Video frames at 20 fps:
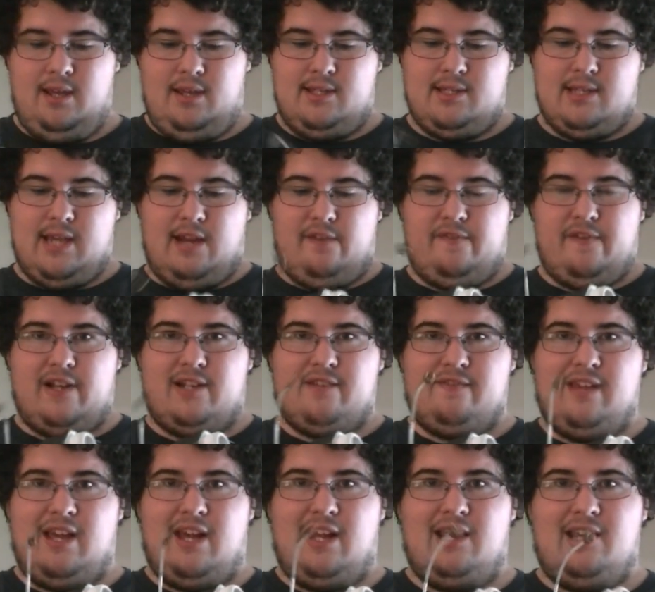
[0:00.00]
Side effect of
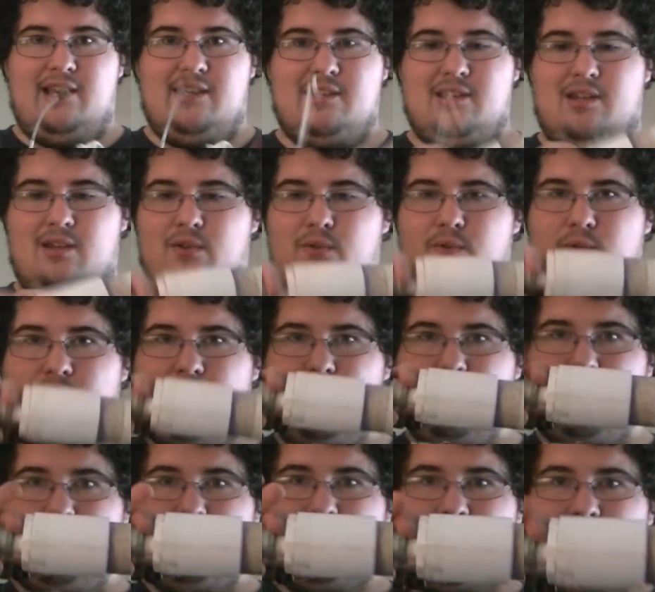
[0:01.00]
that is when you
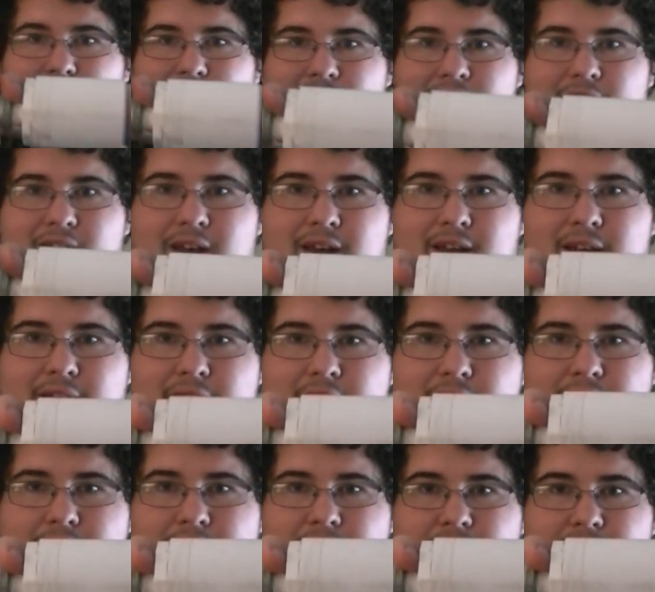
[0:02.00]
hold it,
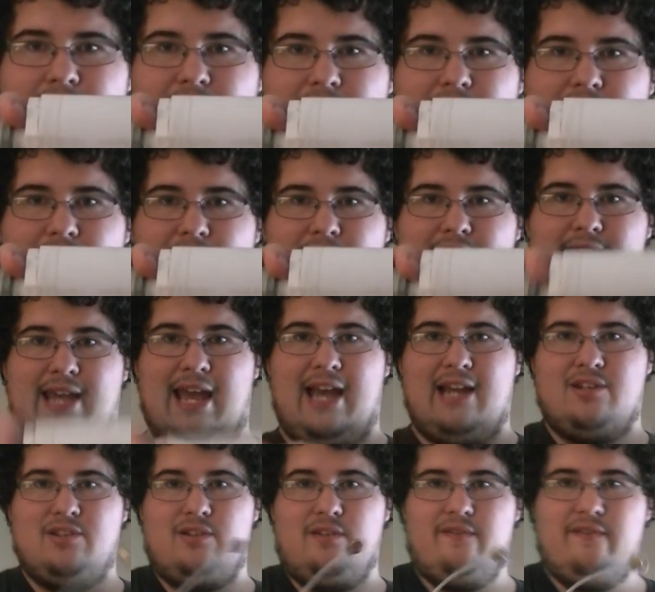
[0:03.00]
it's
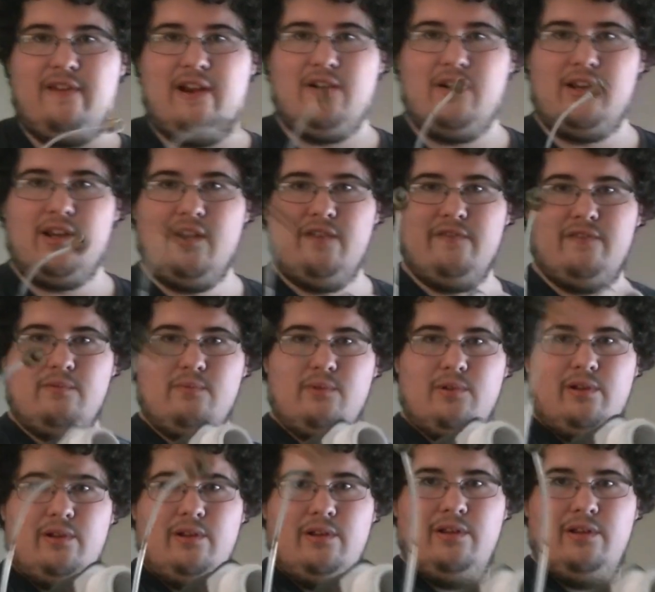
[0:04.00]
actually very comfortable.